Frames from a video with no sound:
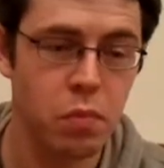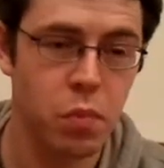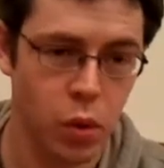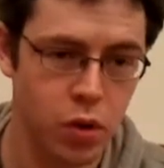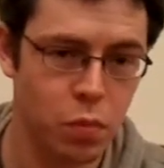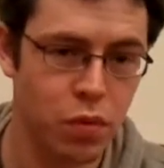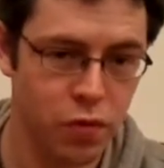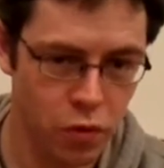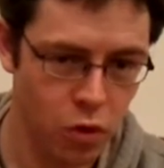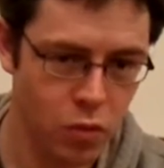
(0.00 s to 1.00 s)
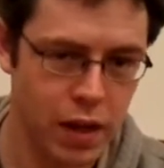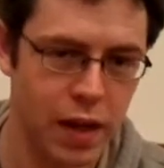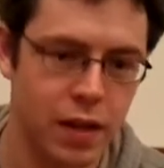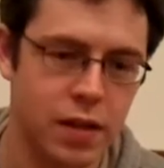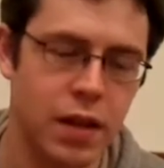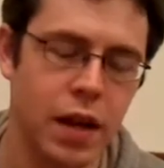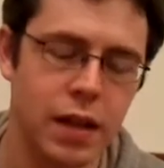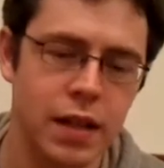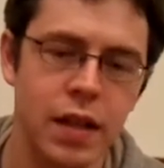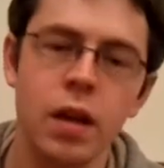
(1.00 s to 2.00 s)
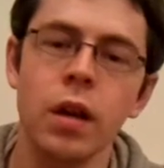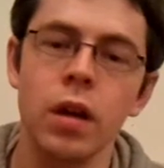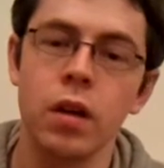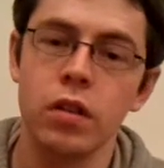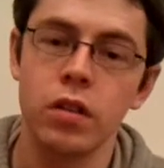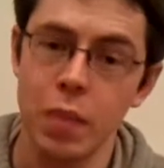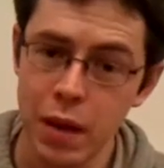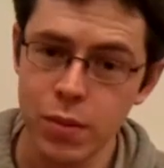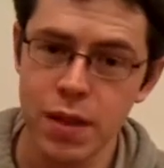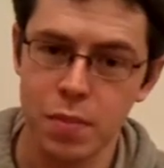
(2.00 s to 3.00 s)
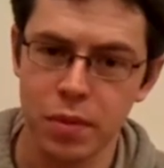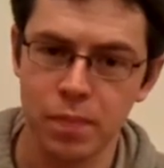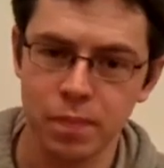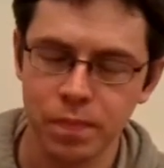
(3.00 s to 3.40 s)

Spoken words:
But before we get to that, some housekeeping.